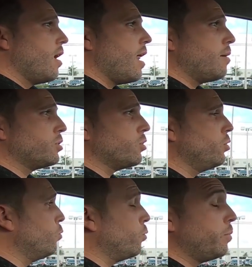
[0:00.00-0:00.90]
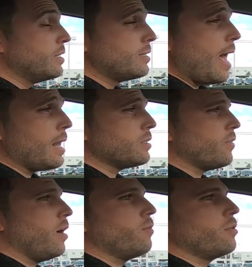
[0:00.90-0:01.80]
I'm sure you will be
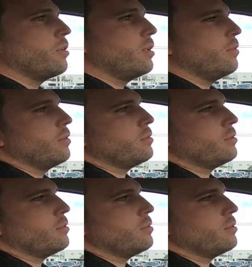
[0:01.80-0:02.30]
satisfied when you're leaving.